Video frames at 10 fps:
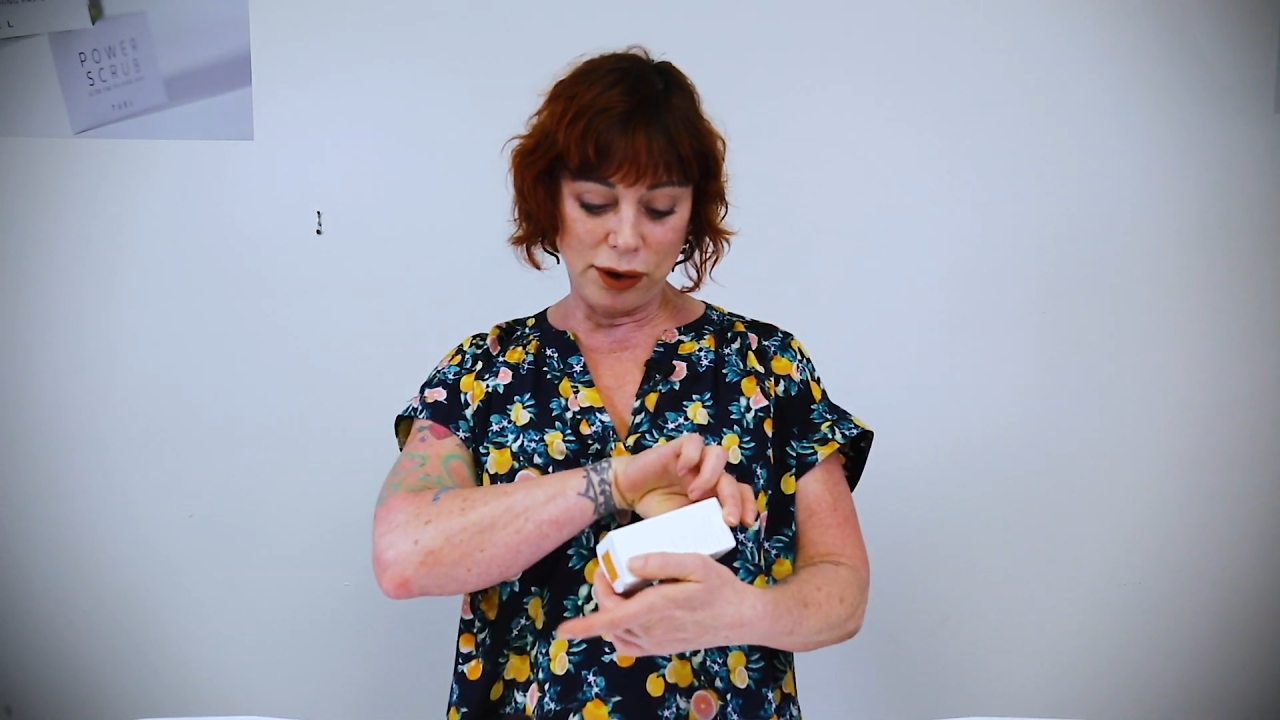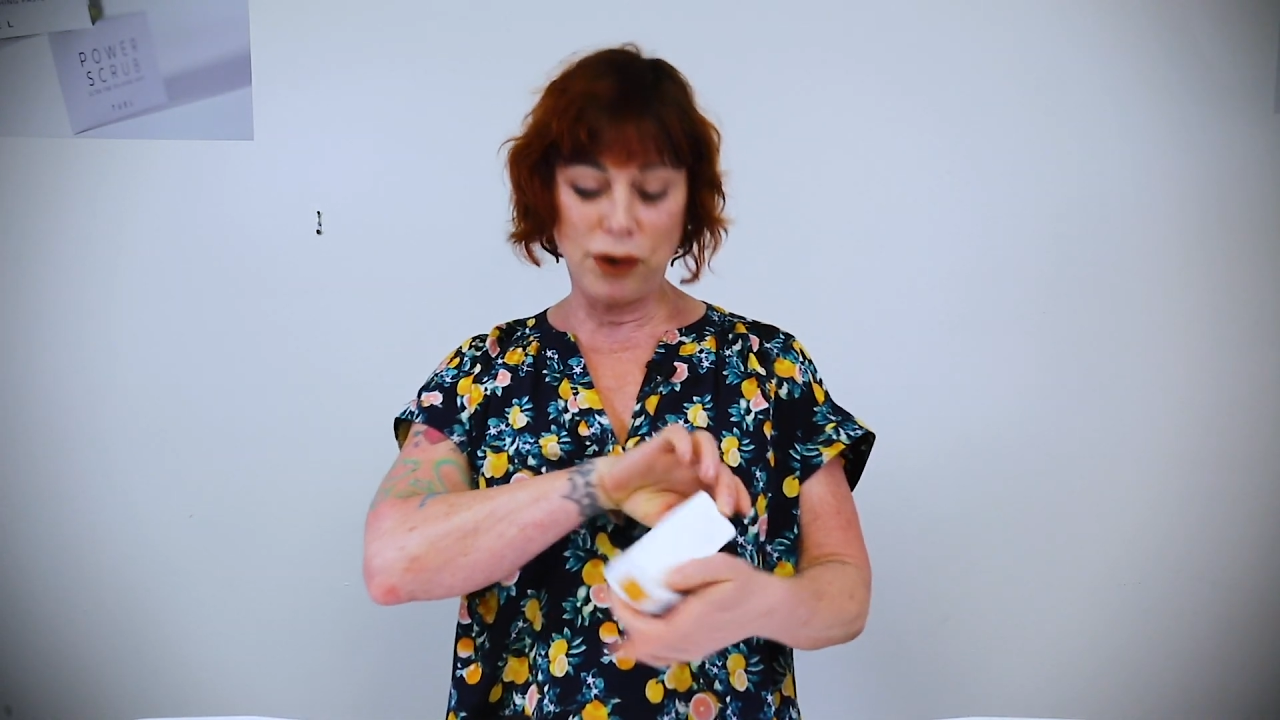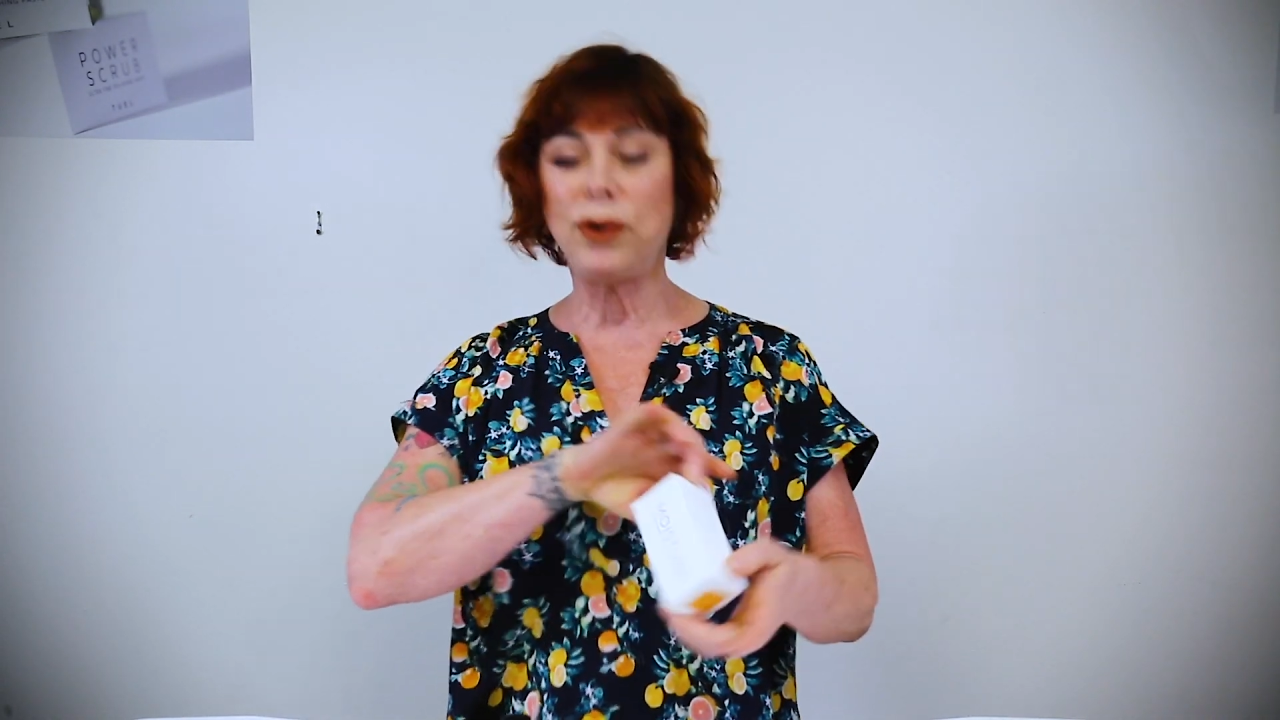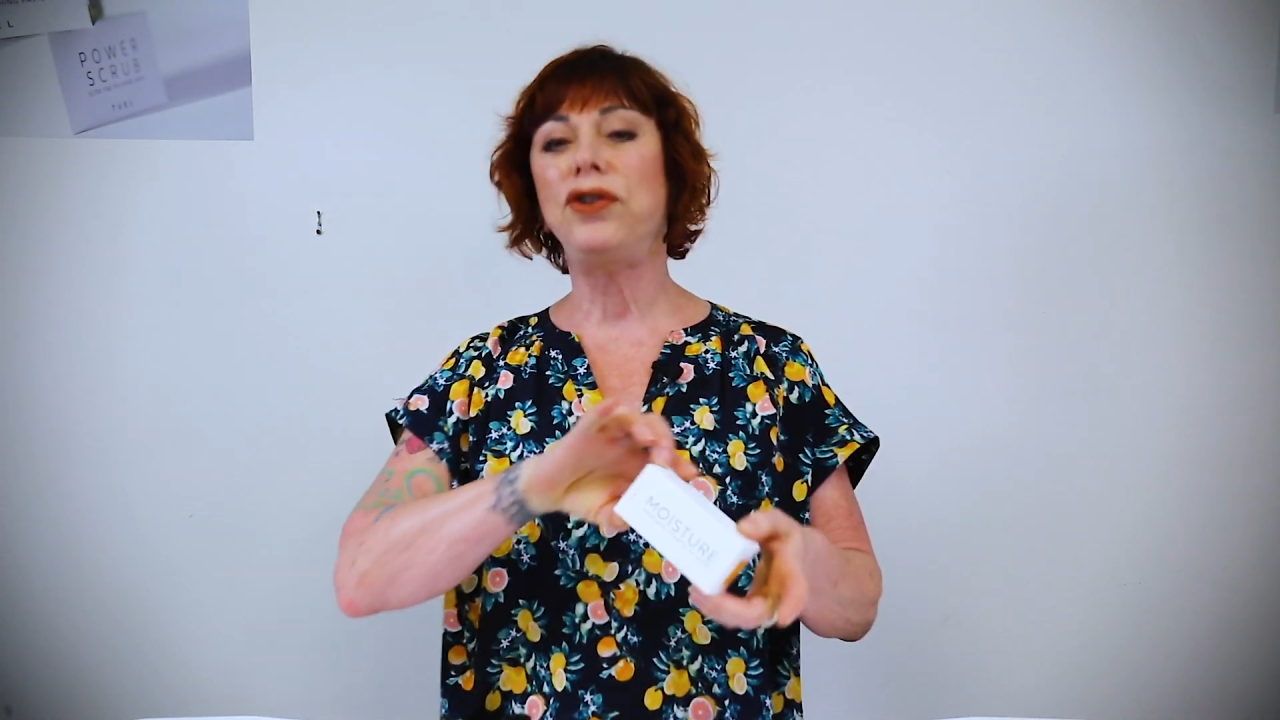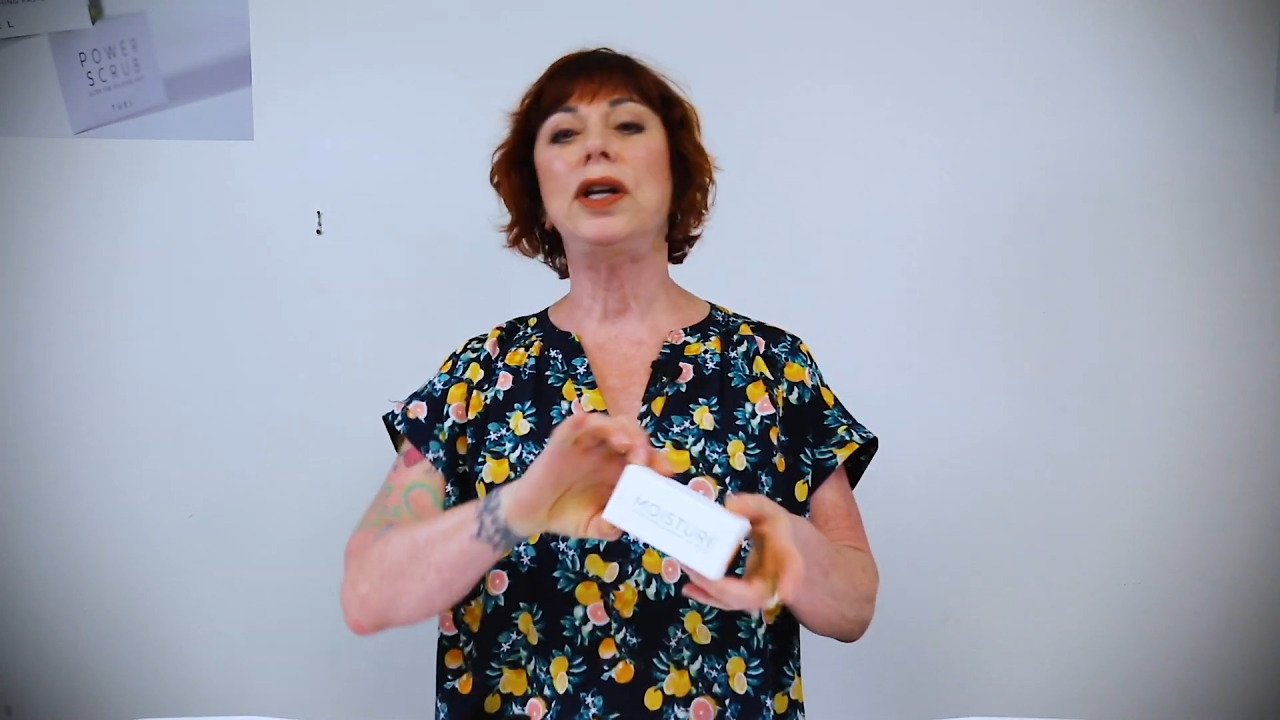
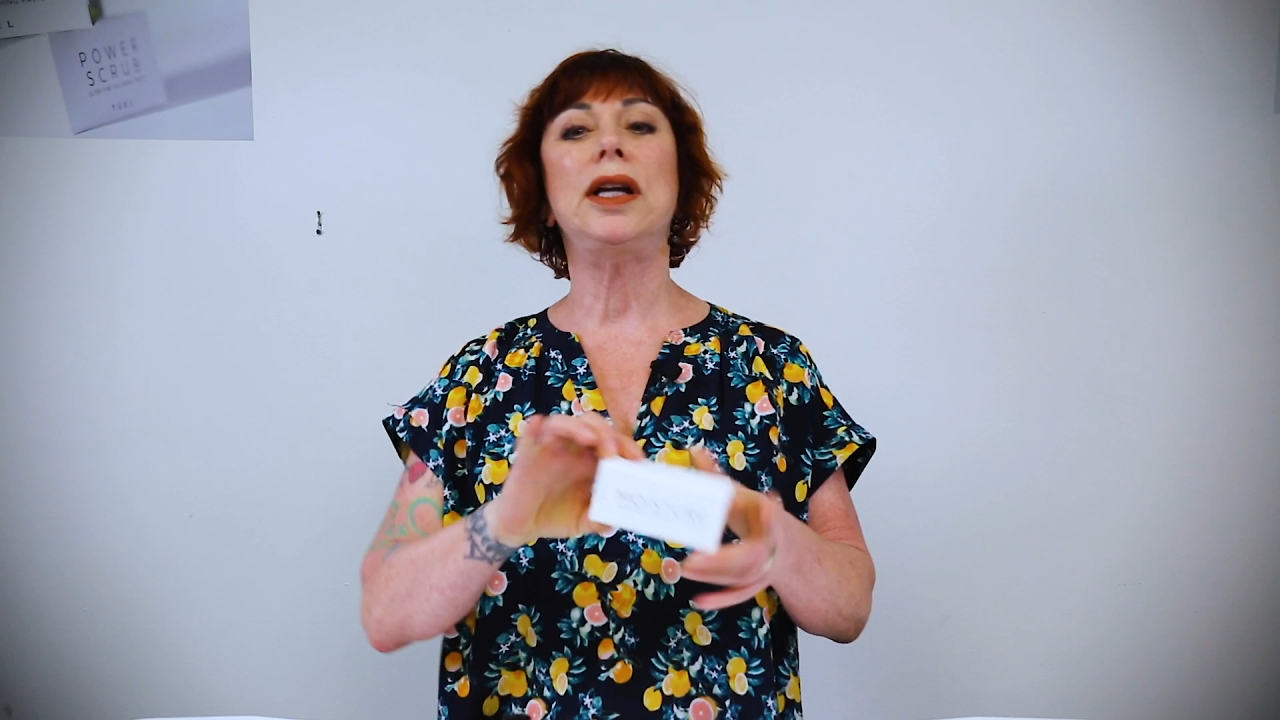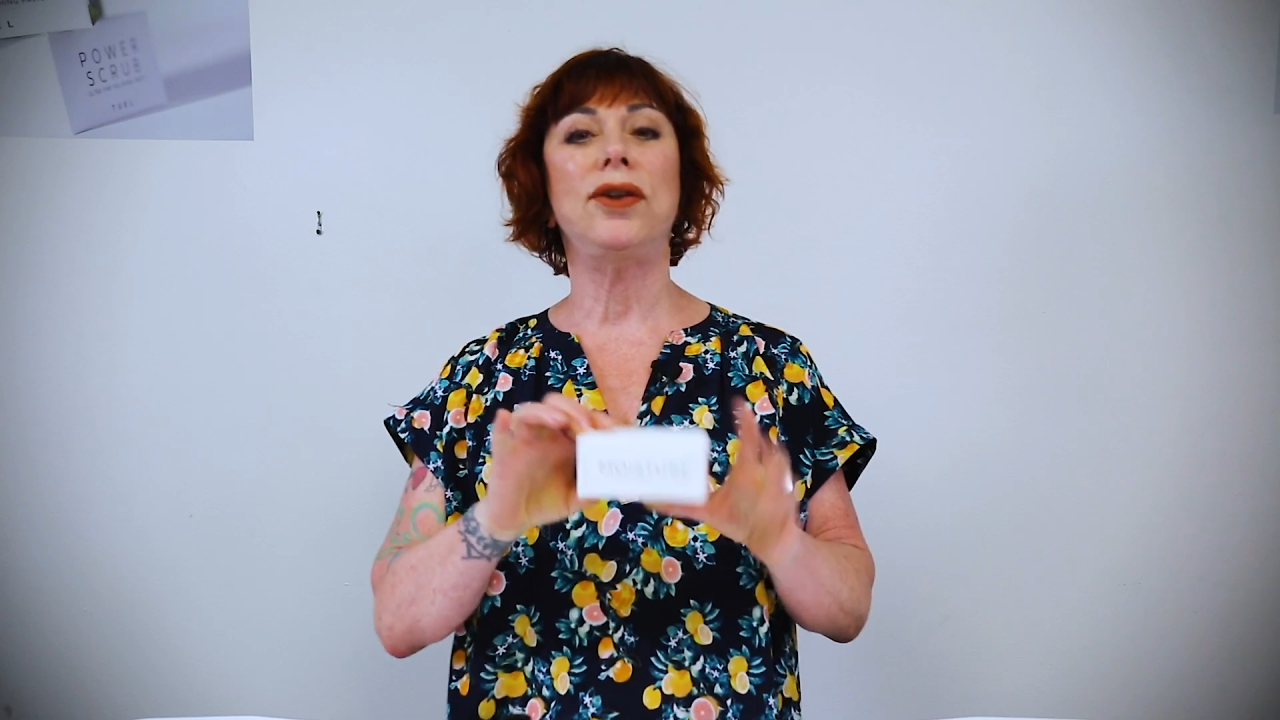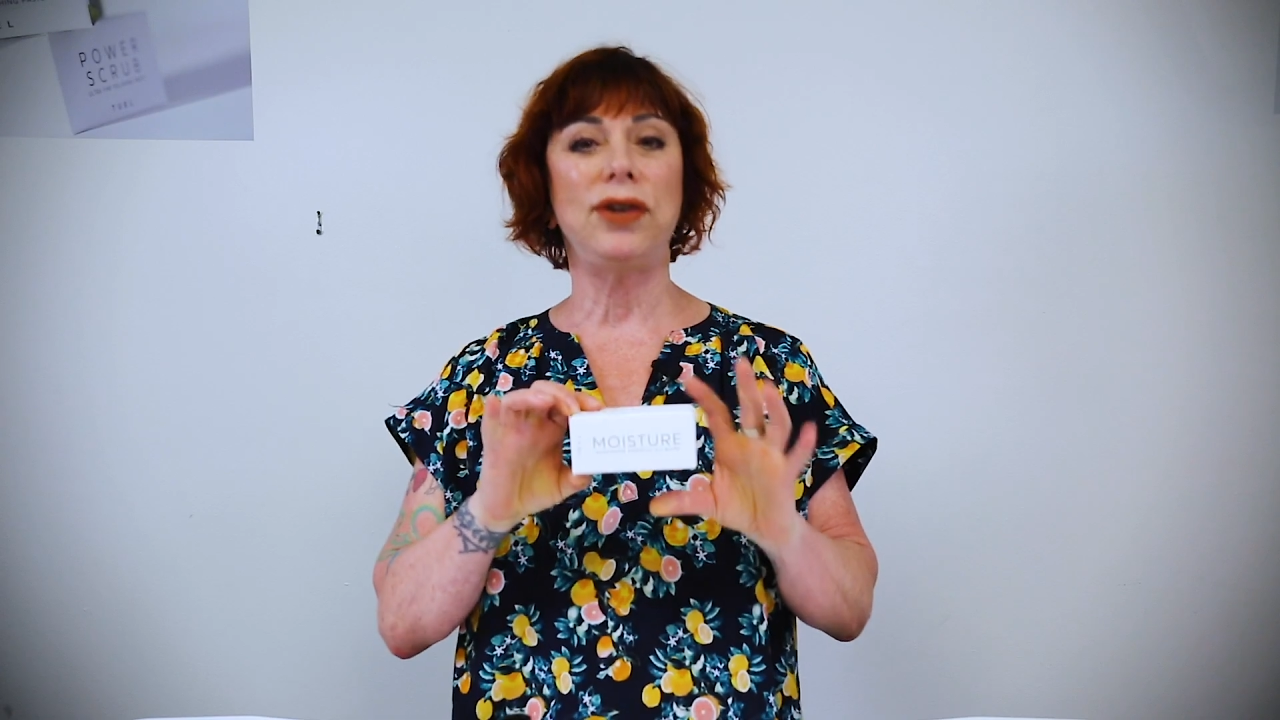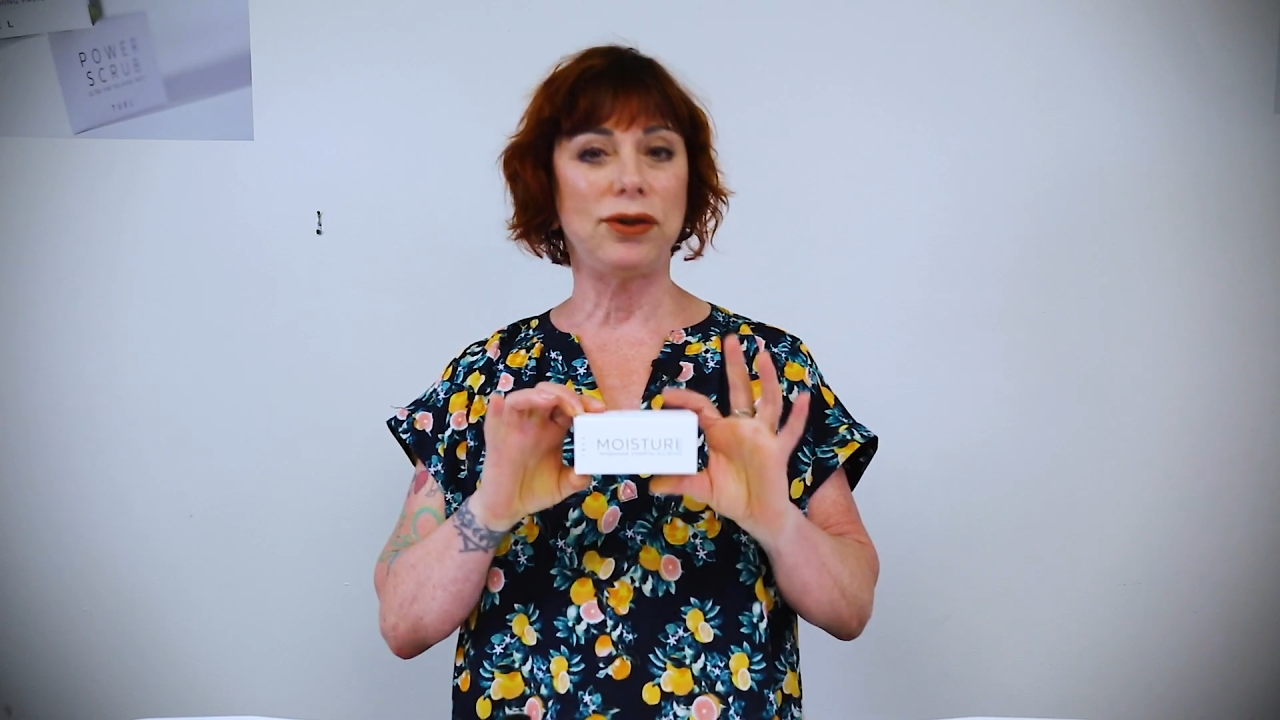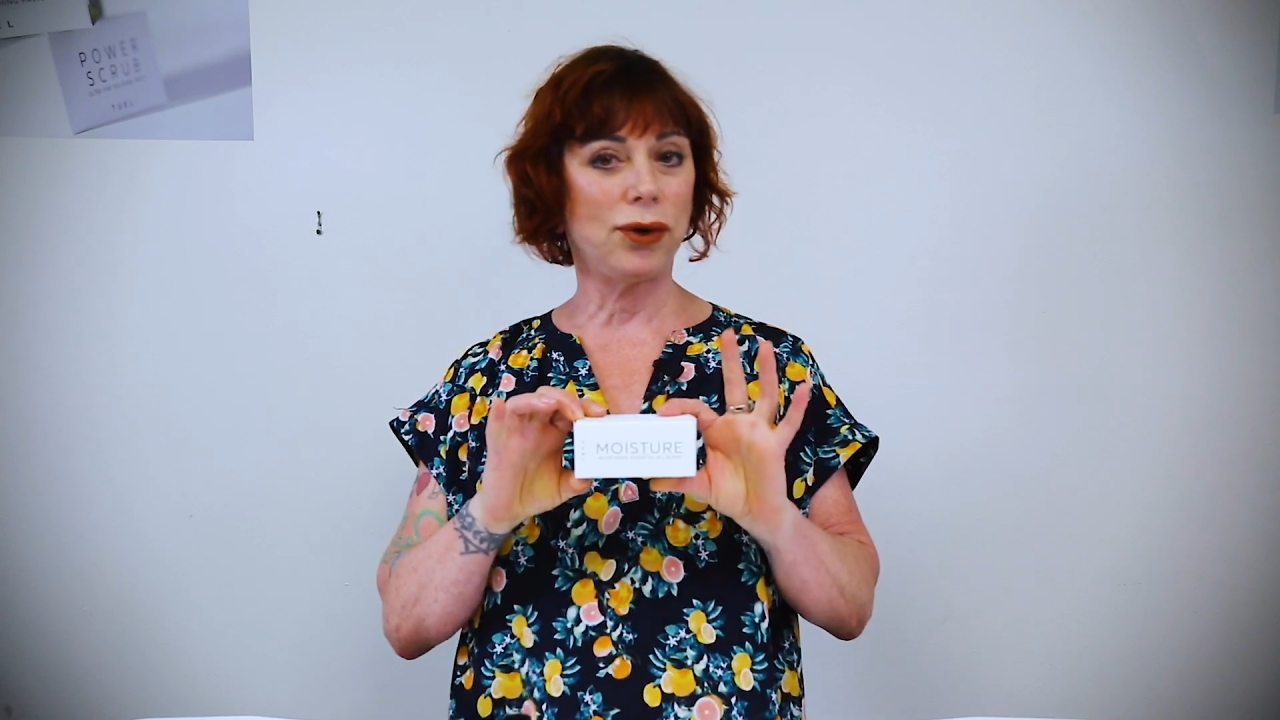Nourishing
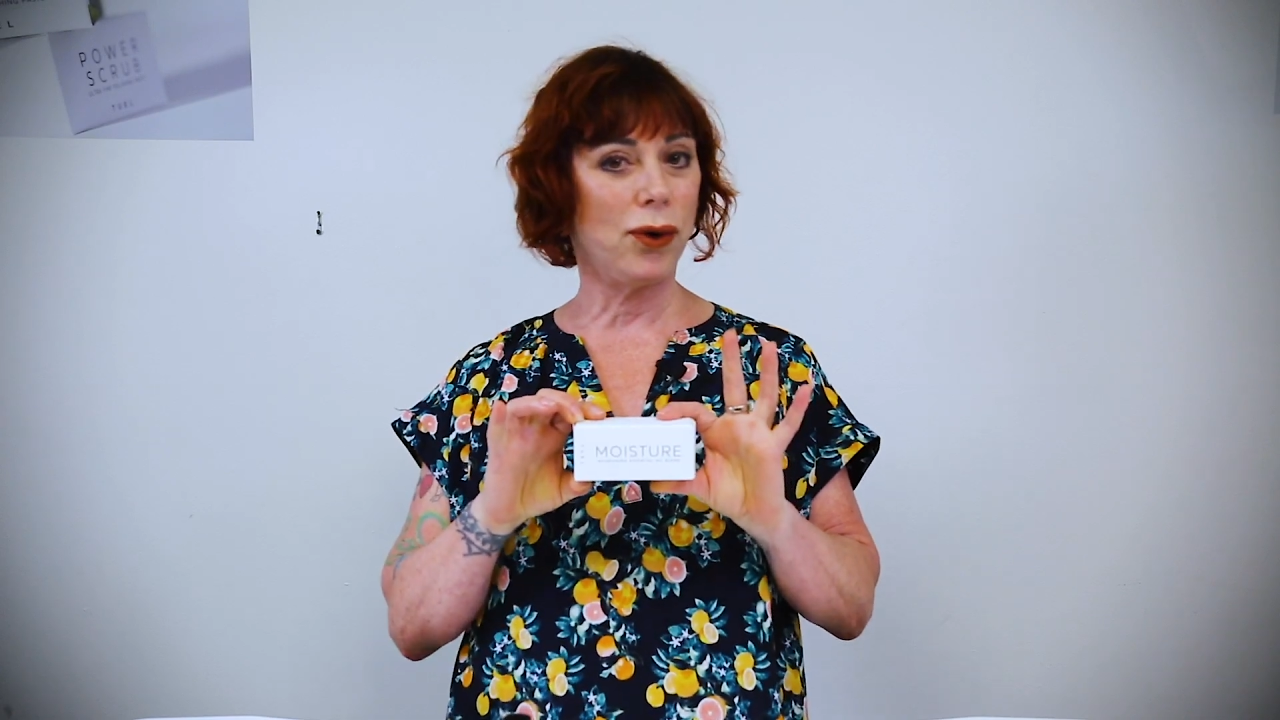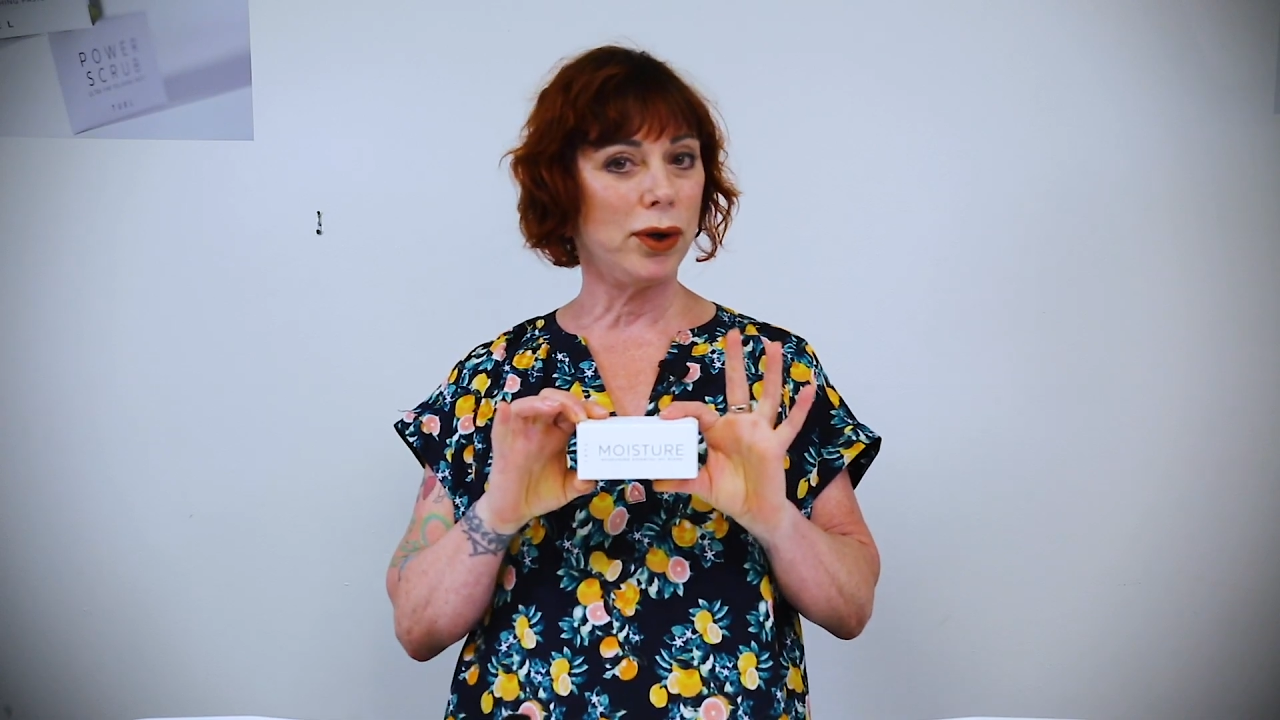Essential